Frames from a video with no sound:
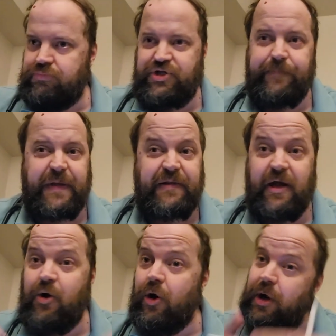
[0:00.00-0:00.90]
something they
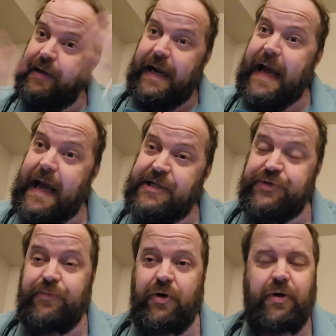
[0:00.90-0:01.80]
caught,
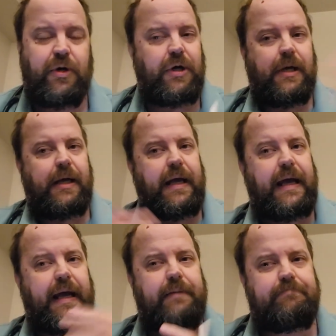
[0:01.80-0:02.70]
asthma.
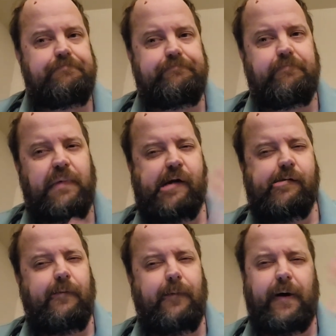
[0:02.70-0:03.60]
And
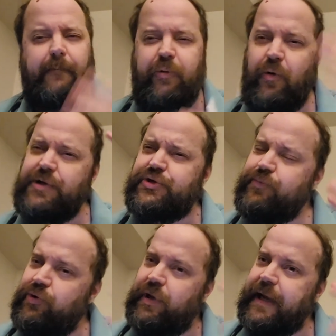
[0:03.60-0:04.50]
while boys are
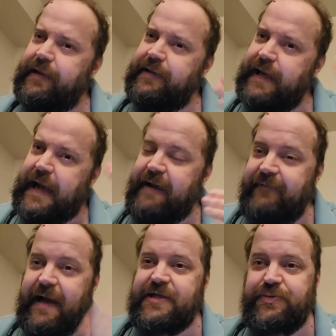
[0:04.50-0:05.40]
more likely to have
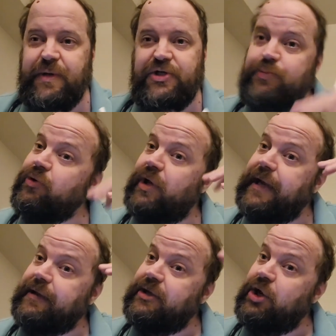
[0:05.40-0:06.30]
asthma, it's more
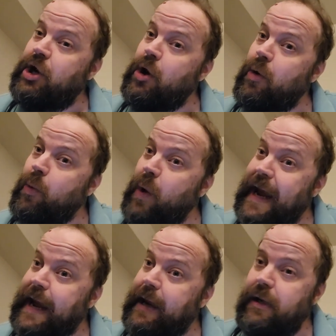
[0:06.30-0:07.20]
likely to go
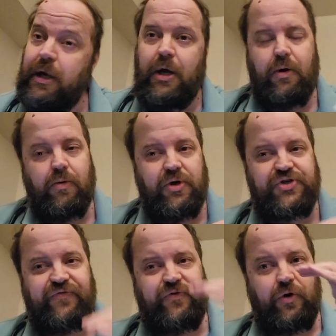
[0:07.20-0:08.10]
away.
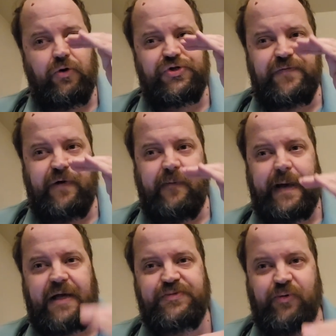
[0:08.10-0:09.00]
Whereas if girls develop
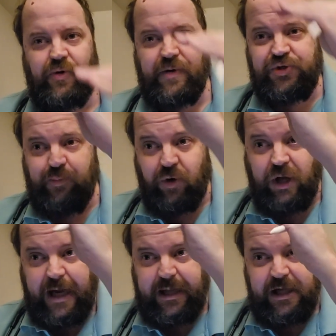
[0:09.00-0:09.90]
asthma, it's more
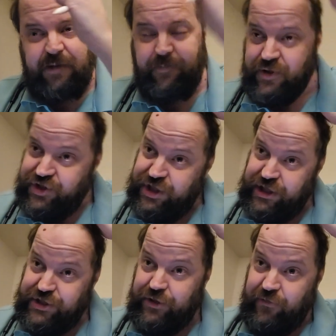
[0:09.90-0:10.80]
likely to
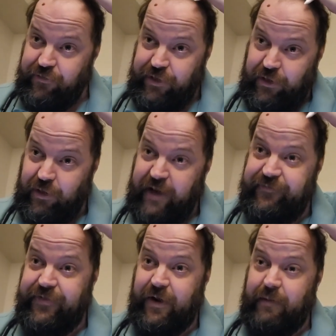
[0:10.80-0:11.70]
persist over their
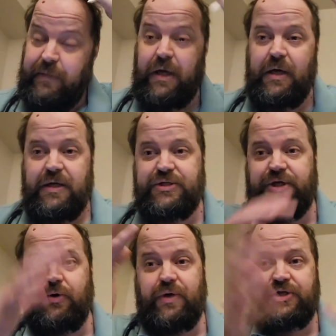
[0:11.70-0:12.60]
lifetime.
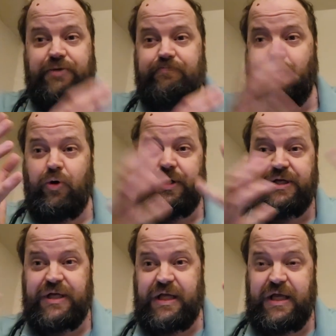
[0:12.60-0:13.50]
So it's
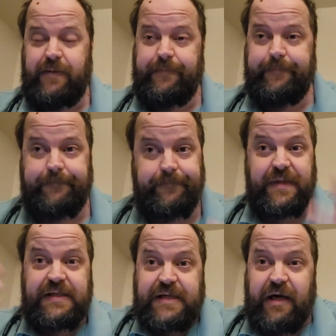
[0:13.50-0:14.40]
important to keep
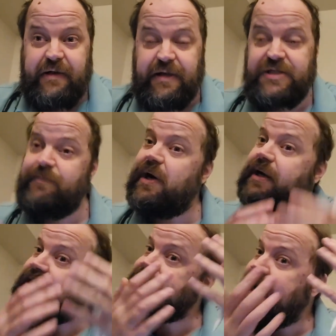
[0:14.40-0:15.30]
these kind of things in mind, because